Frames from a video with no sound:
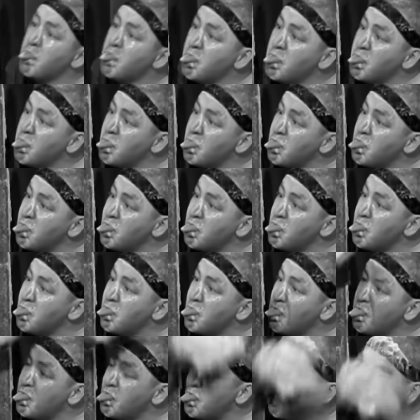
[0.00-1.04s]
However,
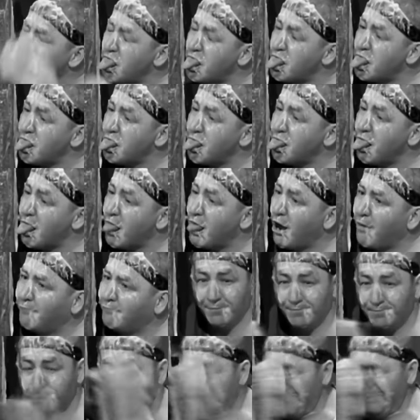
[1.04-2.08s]
Curly's health
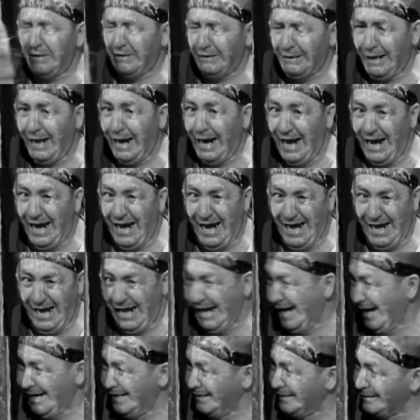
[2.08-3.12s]
continued to
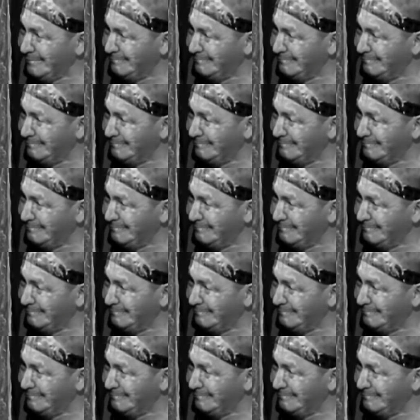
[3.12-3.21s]
deteriorate,